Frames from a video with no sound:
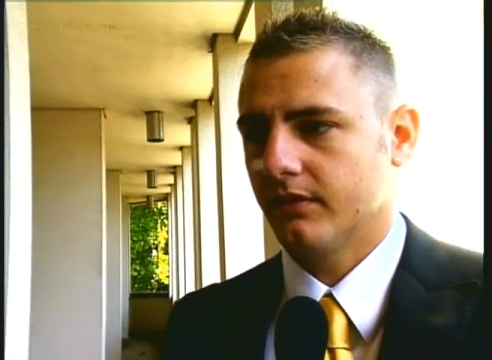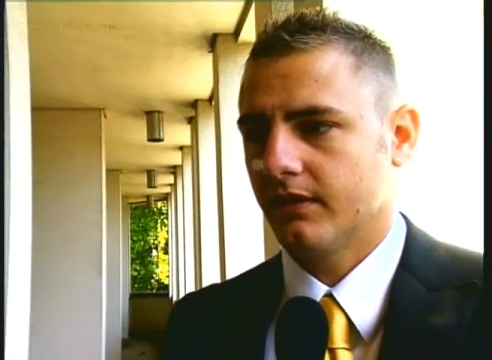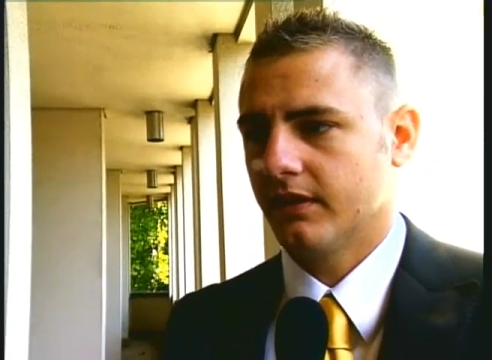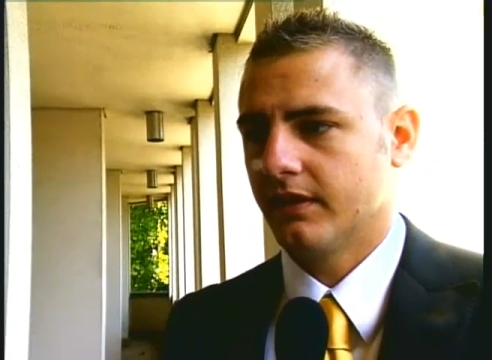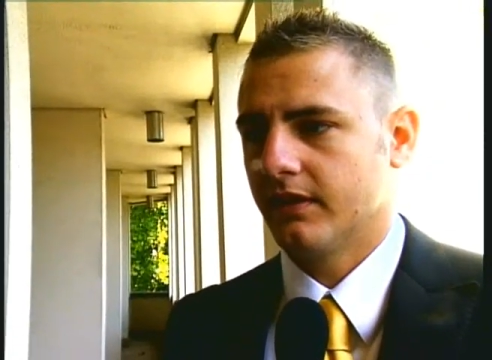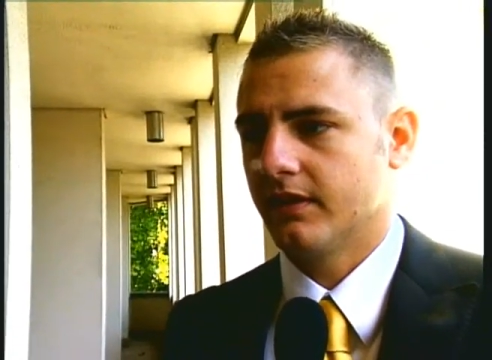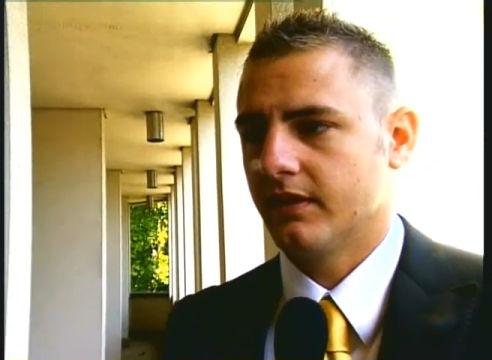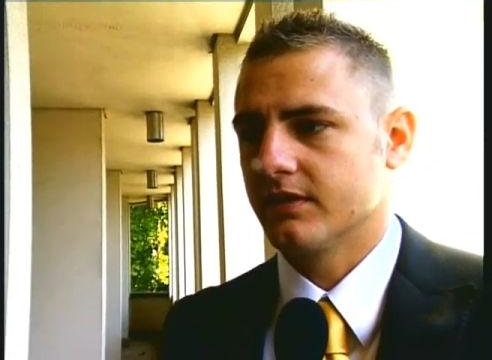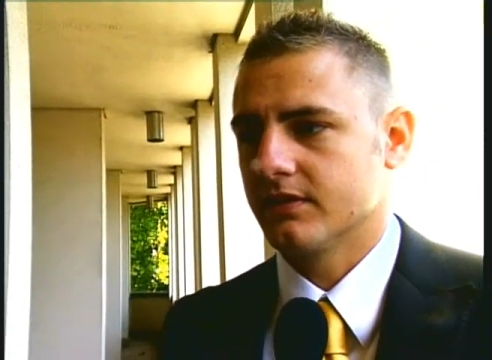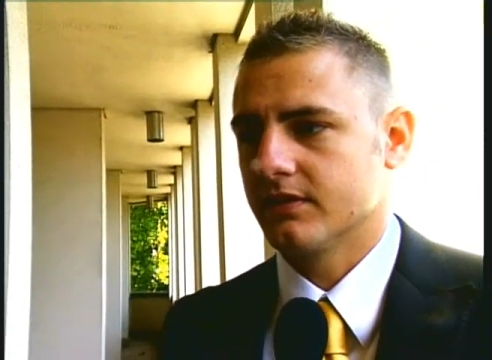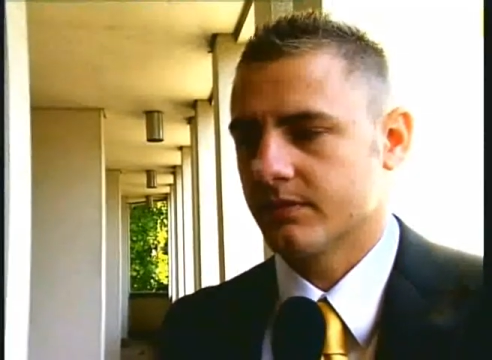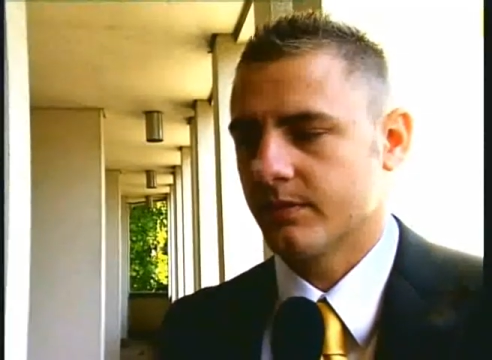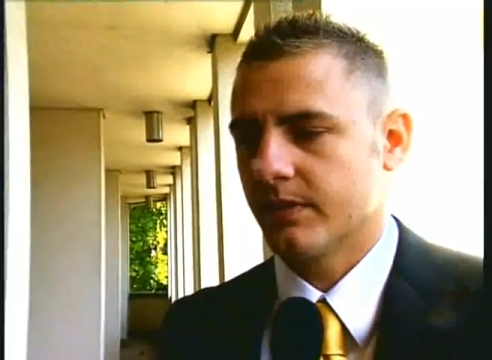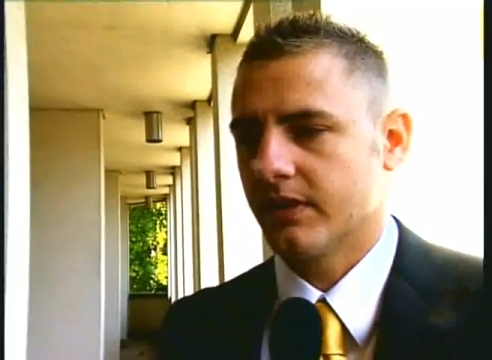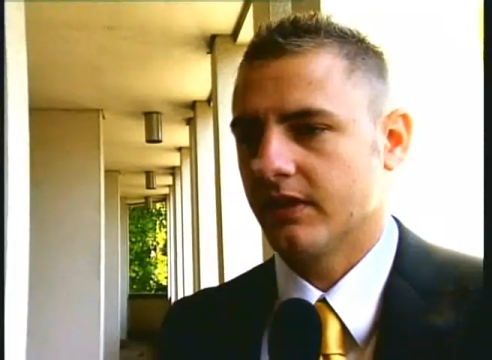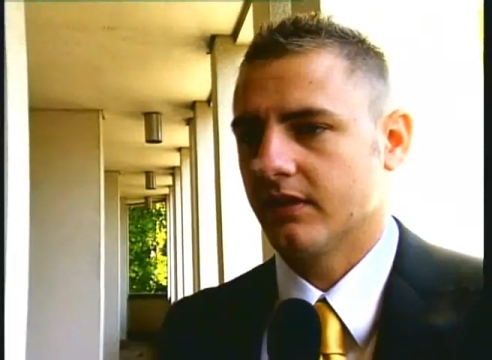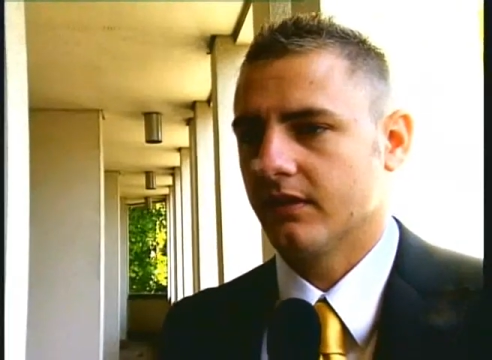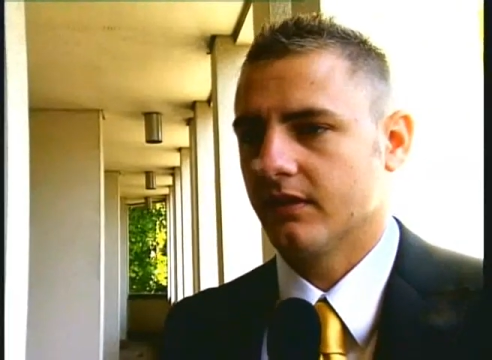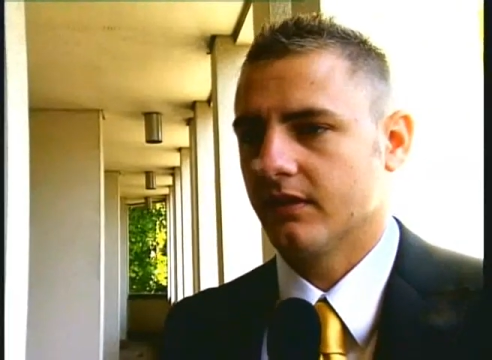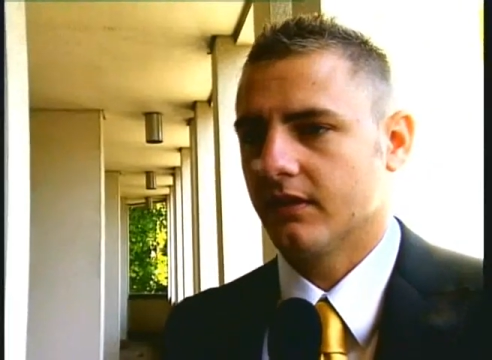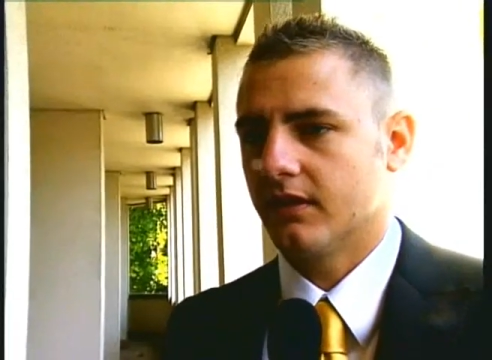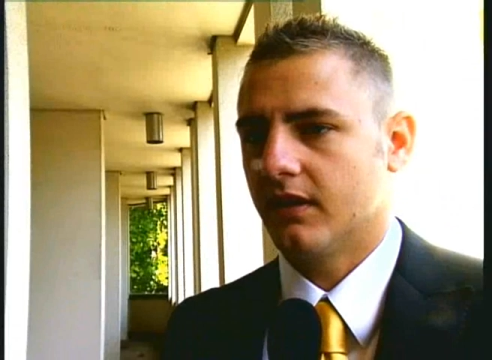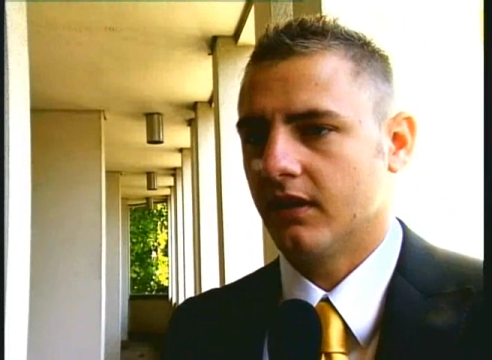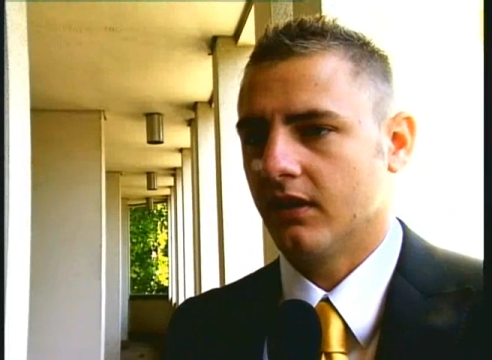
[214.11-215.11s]
It does
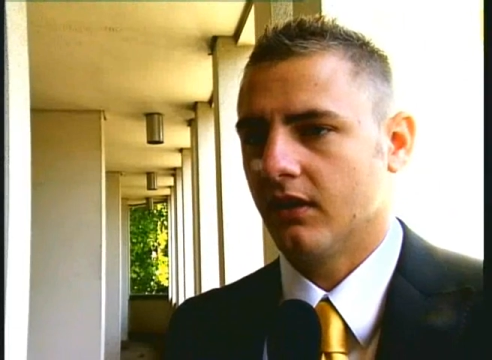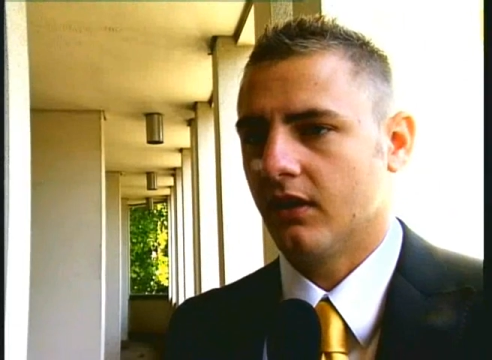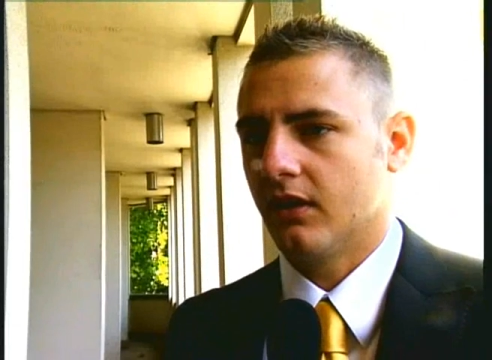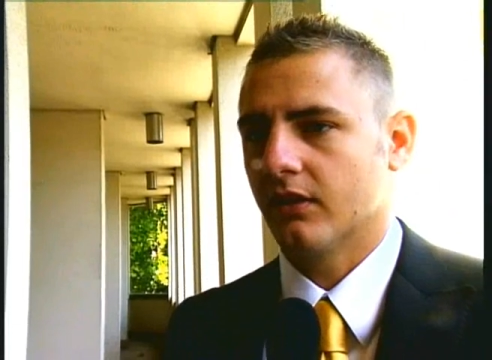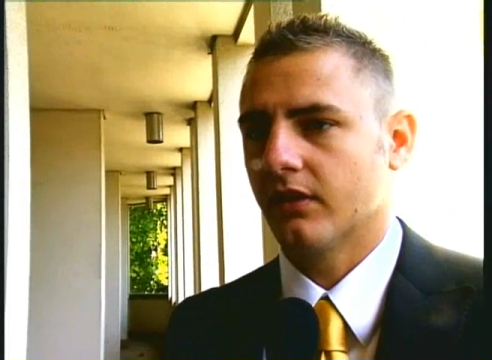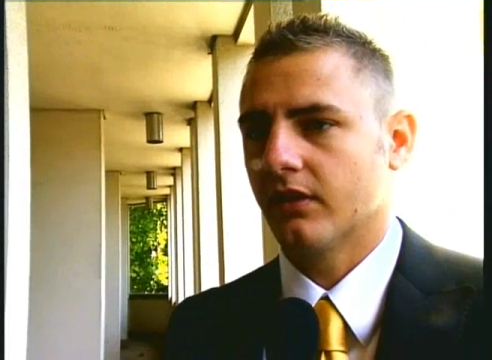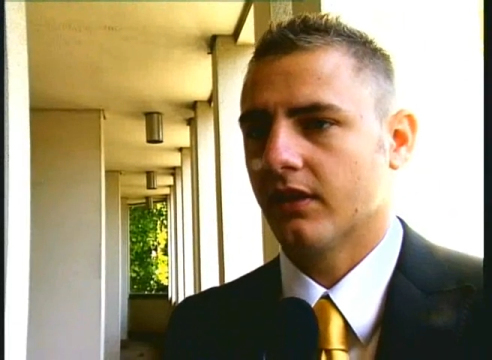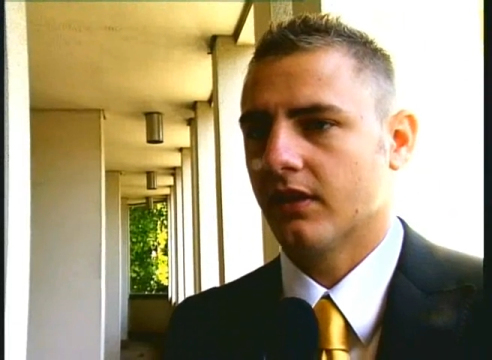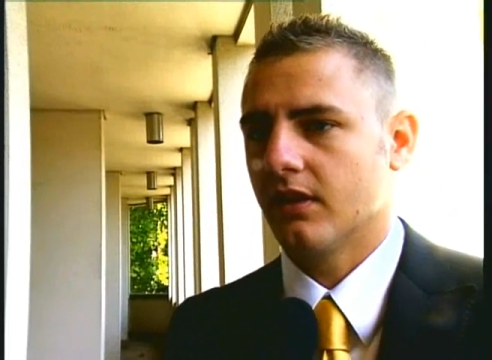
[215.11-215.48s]
mean a lot.